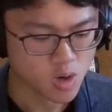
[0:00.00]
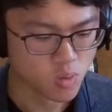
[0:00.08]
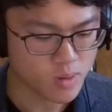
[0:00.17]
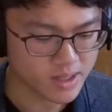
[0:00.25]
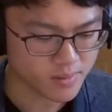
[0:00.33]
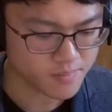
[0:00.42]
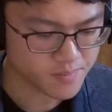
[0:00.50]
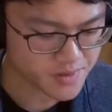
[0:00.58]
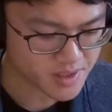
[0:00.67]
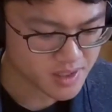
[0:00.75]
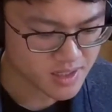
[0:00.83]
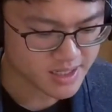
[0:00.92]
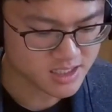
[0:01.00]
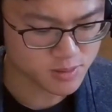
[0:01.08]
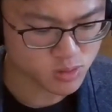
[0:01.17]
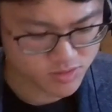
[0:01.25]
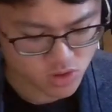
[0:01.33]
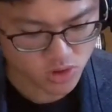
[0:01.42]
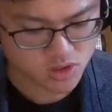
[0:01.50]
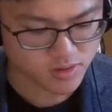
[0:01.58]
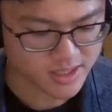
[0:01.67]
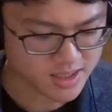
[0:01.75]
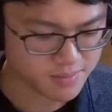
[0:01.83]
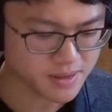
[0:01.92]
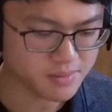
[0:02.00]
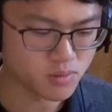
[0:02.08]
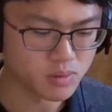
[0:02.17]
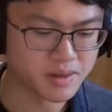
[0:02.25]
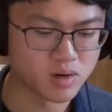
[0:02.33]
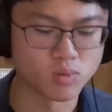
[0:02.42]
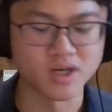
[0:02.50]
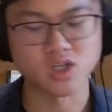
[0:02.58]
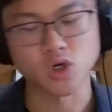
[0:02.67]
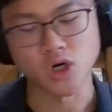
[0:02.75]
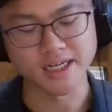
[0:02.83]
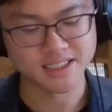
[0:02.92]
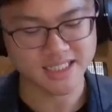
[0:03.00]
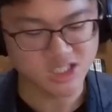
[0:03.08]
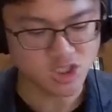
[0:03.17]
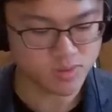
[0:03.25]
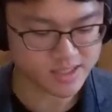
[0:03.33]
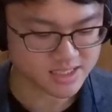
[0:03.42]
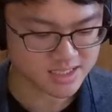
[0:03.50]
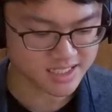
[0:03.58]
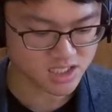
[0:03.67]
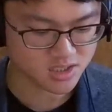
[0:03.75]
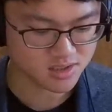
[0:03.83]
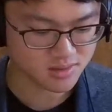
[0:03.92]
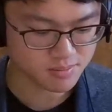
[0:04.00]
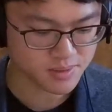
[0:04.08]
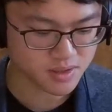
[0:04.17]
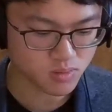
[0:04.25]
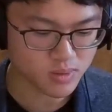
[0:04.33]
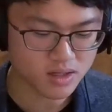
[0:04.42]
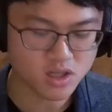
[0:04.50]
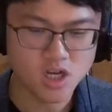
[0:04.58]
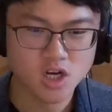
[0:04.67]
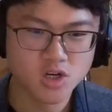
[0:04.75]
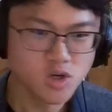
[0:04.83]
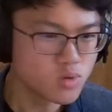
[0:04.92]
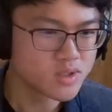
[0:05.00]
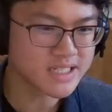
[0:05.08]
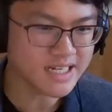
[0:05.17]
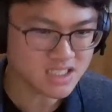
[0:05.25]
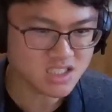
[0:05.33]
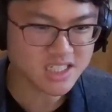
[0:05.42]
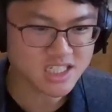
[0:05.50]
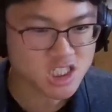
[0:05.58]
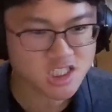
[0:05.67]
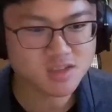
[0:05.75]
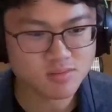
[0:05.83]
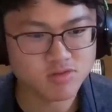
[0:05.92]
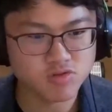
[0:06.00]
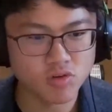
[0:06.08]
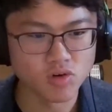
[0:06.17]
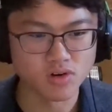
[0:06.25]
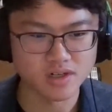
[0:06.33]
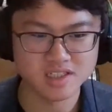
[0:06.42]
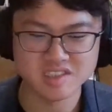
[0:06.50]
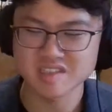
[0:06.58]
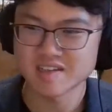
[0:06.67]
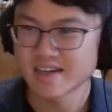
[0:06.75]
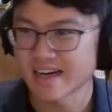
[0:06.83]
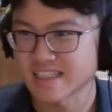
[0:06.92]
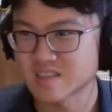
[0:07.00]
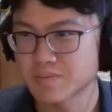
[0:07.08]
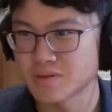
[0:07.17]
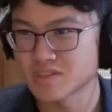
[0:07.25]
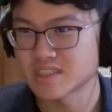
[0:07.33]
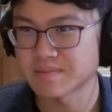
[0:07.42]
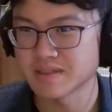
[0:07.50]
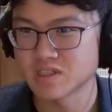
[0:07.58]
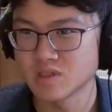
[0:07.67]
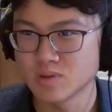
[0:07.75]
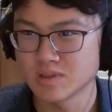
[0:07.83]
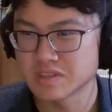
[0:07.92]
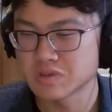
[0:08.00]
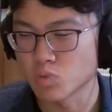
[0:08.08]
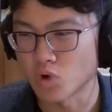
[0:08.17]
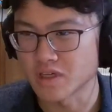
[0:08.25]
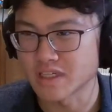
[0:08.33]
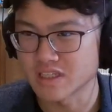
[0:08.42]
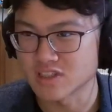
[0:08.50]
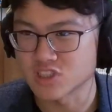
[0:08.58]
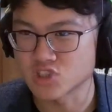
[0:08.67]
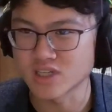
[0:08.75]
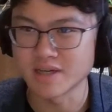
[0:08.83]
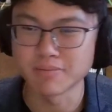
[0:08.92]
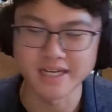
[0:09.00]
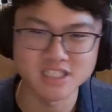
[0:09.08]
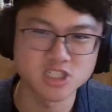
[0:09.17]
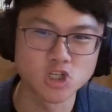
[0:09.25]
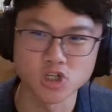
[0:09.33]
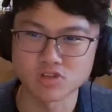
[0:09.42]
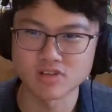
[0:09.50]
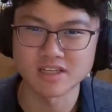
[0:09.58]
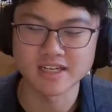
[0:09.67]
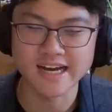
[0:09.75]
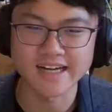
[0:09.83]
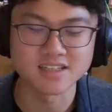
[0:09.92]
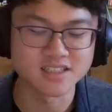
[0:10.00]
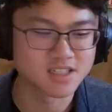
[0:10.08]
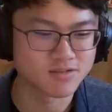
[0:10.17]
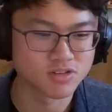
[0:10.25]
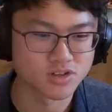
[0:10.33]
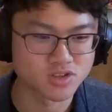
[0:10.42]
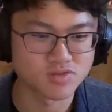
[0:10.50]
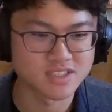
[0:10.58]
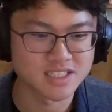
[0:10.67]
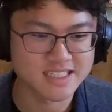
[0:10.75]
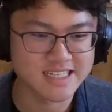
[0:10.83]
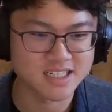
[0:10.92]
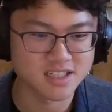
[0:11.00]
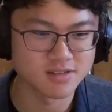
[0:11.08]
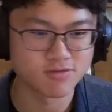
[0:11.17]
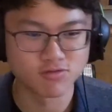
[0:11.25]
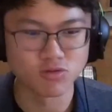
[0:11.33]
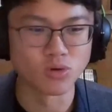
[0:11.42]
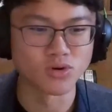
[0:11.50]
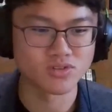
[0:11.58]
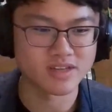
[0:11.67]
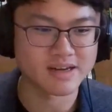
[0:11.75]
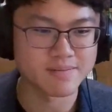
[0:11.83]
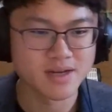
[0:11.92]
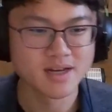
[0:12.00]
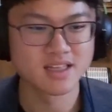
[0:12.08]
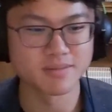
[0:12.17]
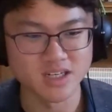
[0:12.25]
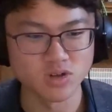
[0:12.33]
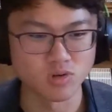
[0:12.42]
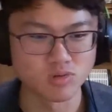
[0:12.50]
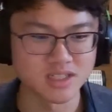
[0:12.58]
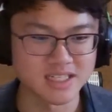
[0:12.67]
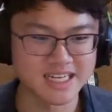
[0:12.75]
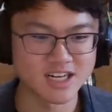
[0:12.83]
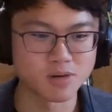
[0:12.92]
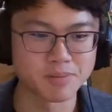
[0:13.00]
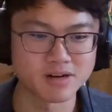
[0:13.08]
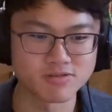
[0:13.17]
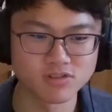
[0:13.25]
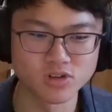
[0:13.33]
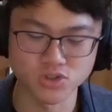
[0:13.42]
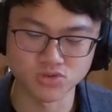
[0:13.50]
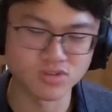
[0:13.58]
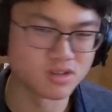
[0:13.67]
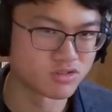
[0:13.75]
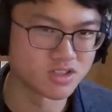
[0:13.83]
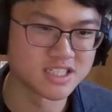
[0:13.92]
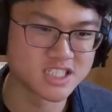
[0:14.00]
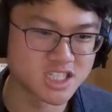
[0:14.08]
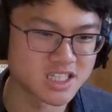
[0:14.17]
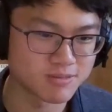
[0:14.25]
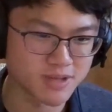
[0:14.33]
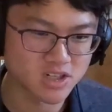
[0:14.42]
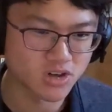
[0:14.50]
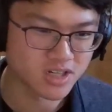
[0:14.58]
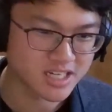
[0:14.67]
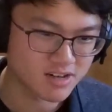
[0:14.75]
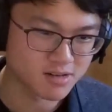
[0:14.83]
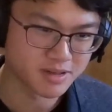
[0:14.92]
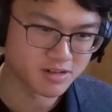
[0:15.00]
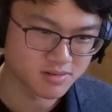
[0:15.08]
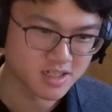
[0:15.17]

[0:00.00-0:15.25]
well I suppose we've talked already a bit about what got us into existentialism, but well, who is existentialism for? Is I suppose someone who is walking in the street might not think analytic philosophy is exactly for them. They might not really care about philosophy of religion. They may not care about